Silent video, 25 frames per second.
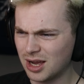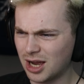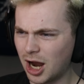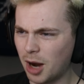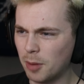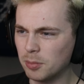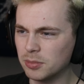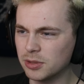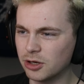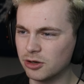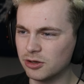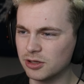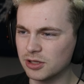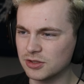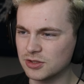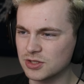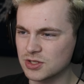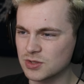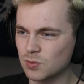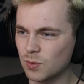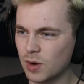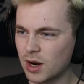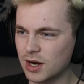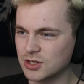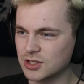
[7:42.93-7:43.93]
I'm literally
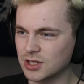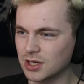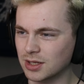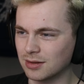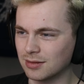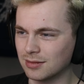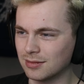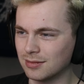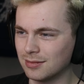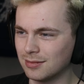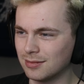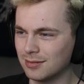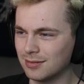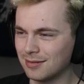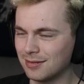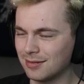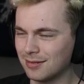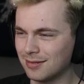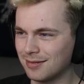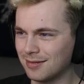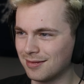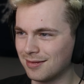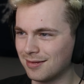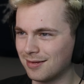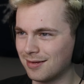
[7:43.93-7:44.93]
just watching
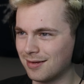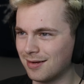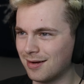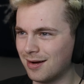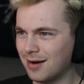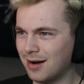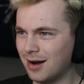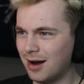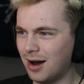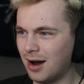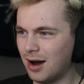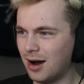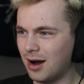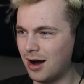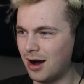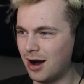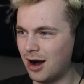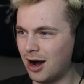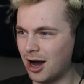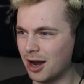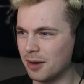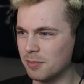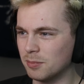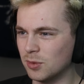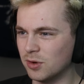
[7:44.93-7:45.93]

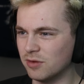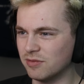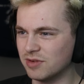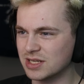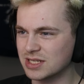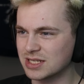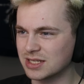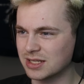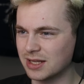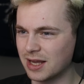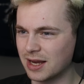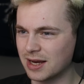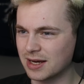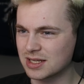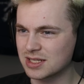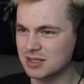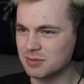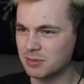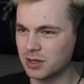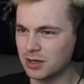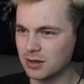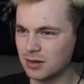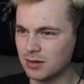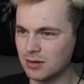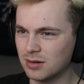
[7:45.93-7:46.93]
Han move his legs,
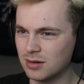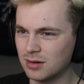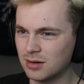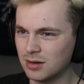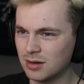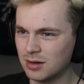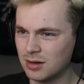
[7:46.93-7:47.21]
bro.